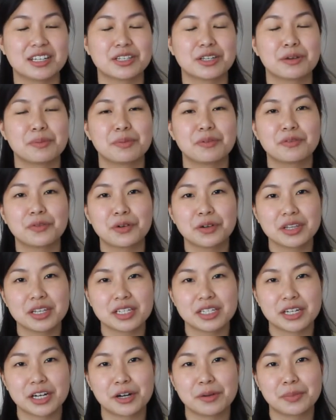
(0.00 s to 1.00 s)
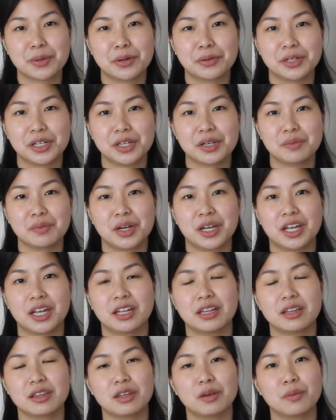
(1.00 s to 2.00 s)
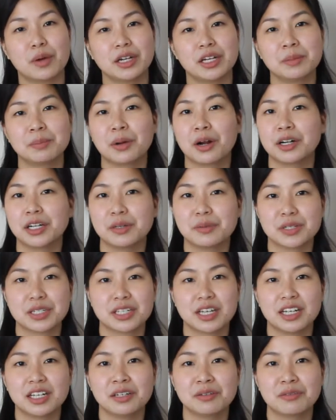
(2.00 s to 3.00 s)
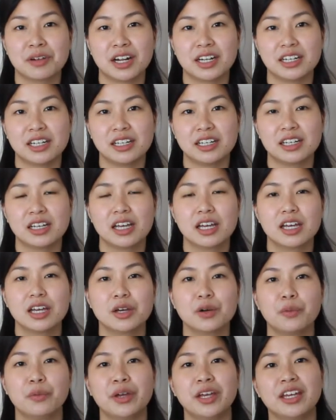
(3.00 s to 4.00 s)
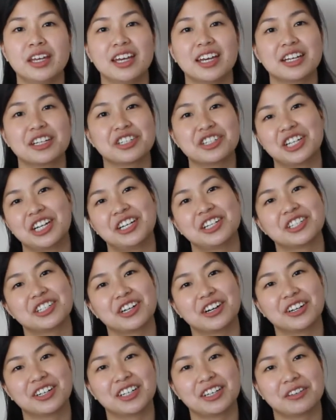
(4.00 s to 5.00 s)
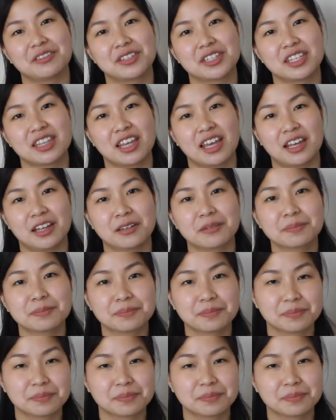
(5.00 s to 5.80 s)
So before the ceremony, when the wedding party was getting ready, we exchanged our gifts then.